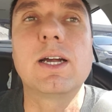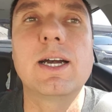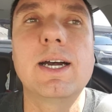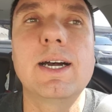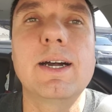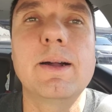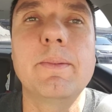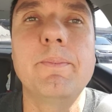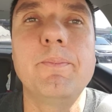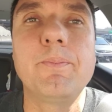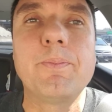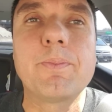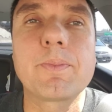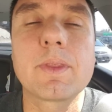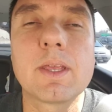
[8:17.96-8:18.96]

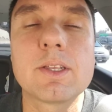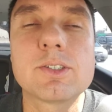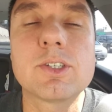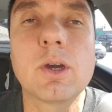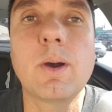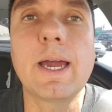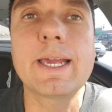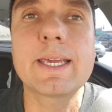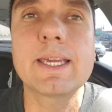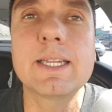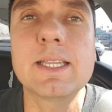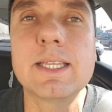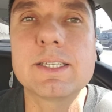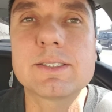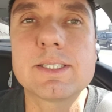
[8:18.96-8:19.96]
um, so I
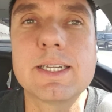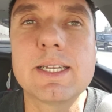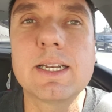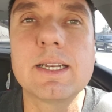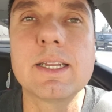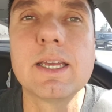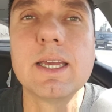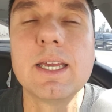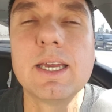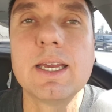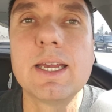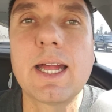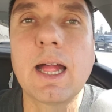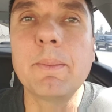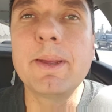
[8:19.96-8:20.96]
can list it.
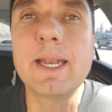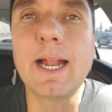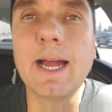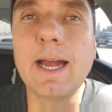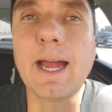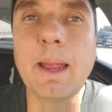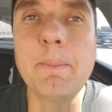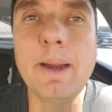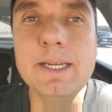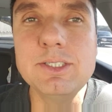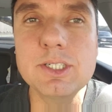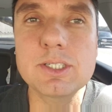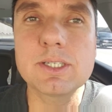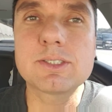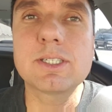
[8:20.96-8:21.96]
I mean, I, I might
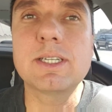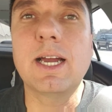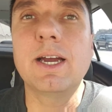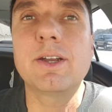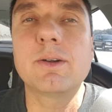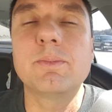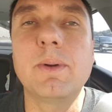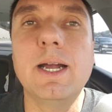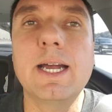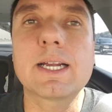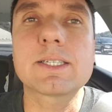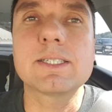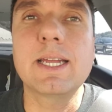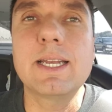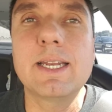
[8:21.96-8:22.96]
just list it 100
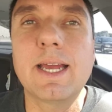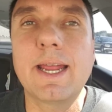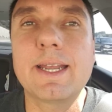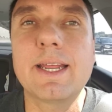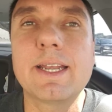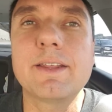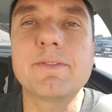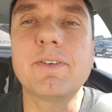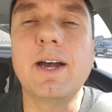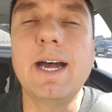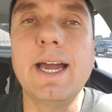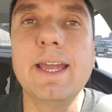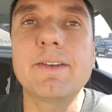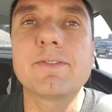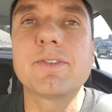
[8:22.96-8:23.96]
bucks,
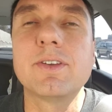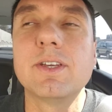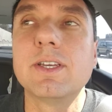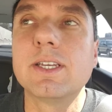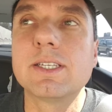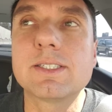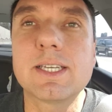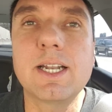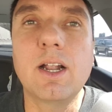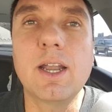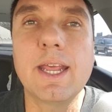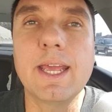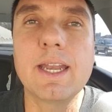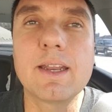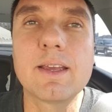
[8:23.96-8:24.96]
99.95, sit
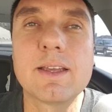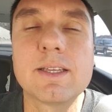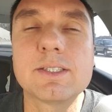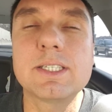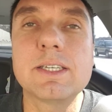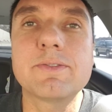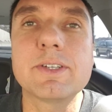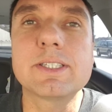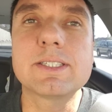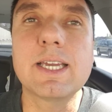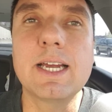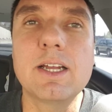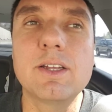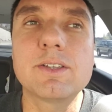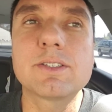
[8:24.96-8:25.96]
on it, see if it
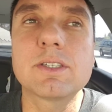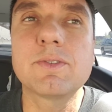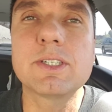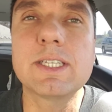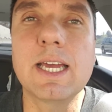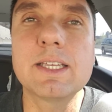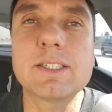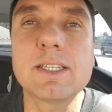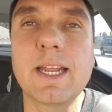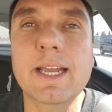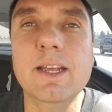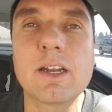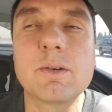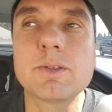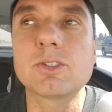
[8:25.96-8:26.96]
sells. If it doesn't, I
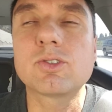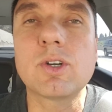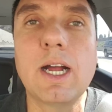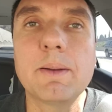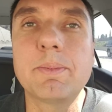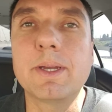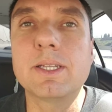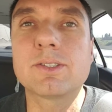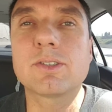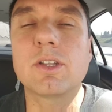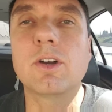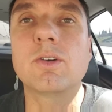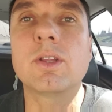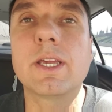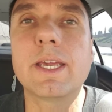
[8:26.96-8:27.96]
can always drop it
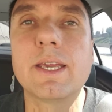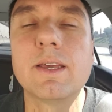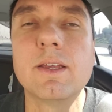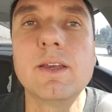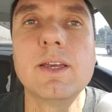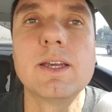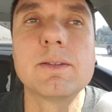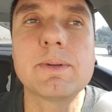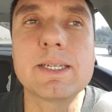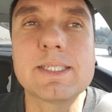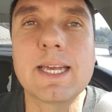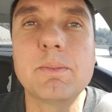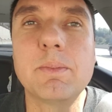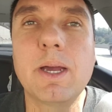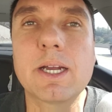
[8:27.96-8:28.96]
slowly by
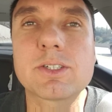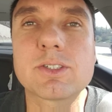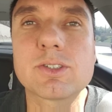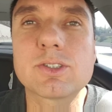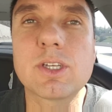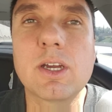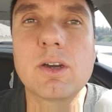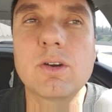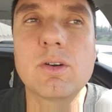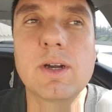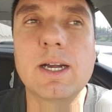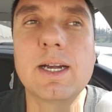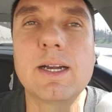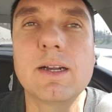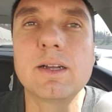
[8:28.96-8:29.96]
10 bucks or so.
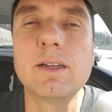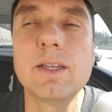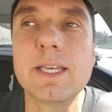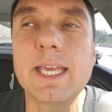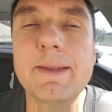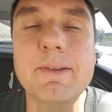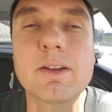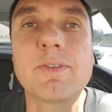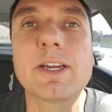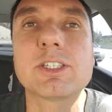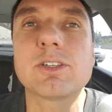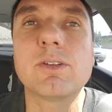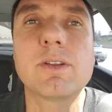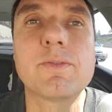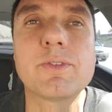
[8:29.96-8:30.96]
Uh, even if I
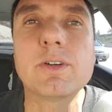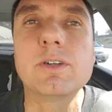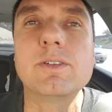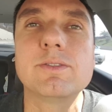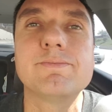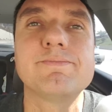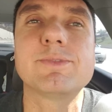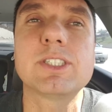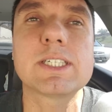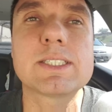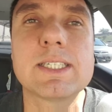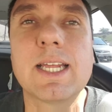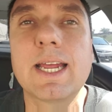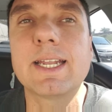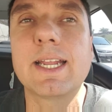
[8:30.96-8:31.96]
sold it for
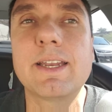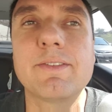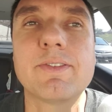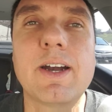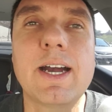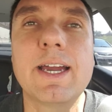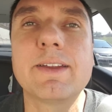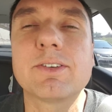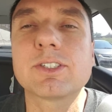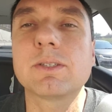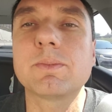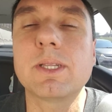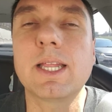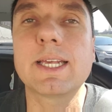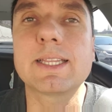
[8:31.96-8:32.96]
$69.95 or
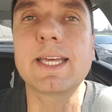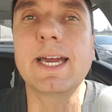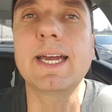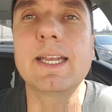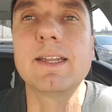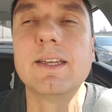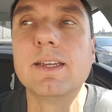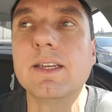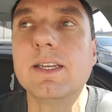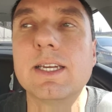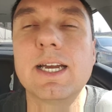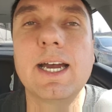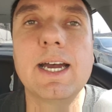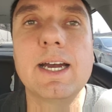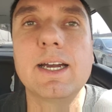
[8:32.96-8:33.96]
something like that,
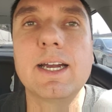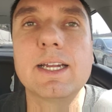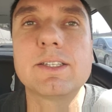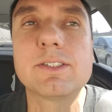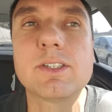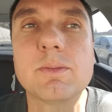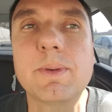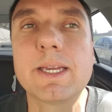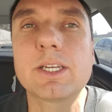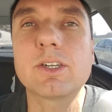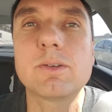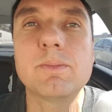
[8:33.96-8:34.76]
uh, I'd still make good